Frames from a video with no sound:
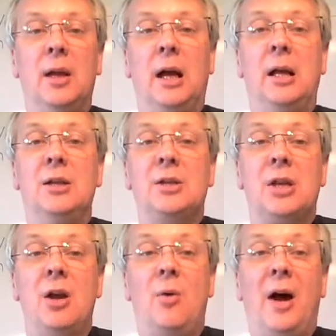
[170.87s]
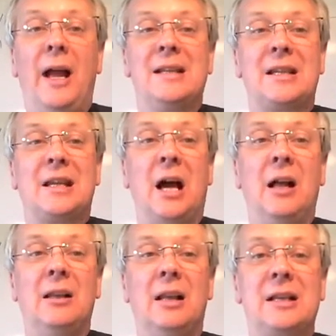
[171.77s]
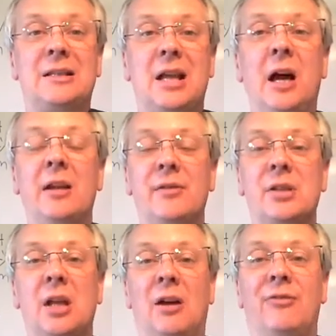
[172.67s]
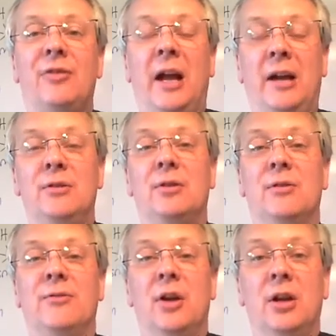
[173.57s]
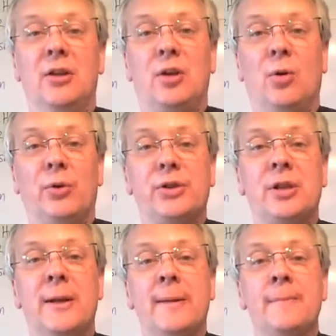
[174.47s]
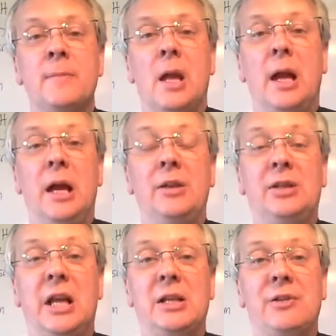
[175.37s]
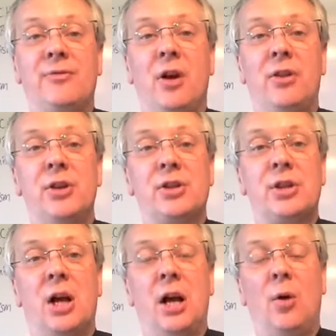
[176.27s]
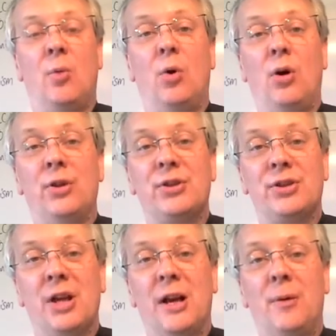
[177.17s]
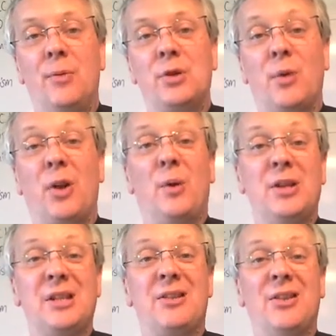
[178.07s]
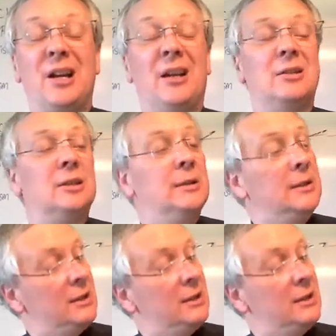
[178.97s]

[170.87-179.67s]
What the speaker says: And so I had to cull a ton of stuff out of the course, and the Desert Fathers was one of the ones that got culled.